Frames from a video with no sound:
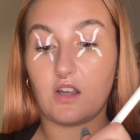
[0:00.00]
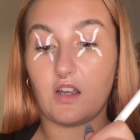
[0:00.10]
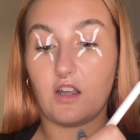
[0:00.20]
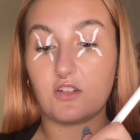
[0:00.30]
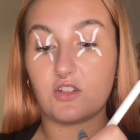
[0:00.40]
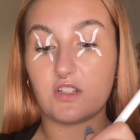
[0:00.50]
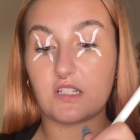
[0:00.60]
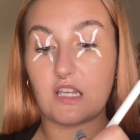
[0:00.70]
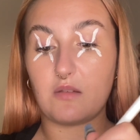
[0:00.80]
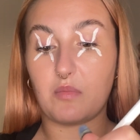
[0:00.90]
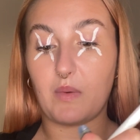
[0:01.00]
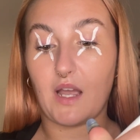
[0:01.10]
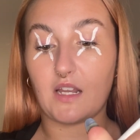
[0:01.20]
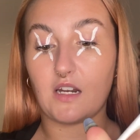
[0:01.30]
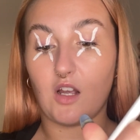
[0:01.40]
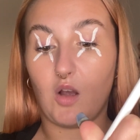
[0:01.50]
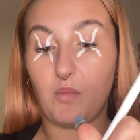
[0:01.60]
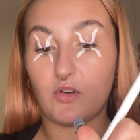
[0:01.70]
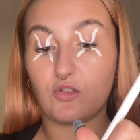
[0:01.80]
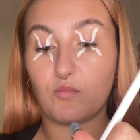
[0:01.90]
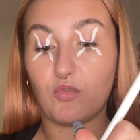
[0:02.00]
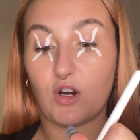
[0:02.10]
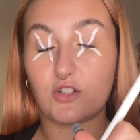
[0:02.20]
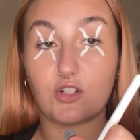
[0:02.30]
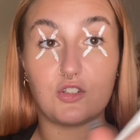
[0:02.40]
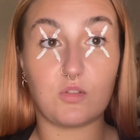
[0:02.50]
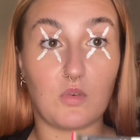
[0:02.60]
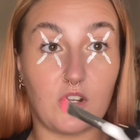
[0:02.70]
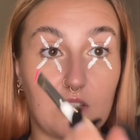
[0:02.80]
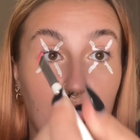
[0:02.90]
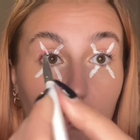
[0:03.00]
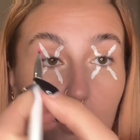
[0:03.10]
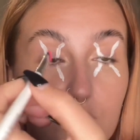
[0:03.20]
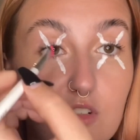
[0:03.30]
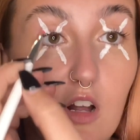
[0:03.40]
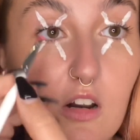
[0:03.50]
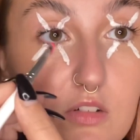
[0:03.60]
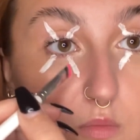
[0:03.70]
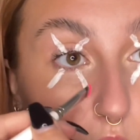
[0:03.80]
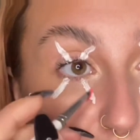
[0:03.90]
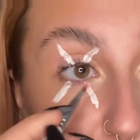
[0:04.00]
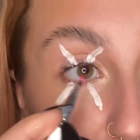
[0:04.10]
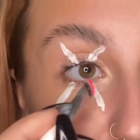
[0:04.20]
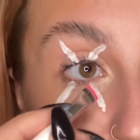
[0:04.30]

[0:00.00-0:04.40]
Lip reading: I just keep packing it up on your brush because you want as much colour as possible.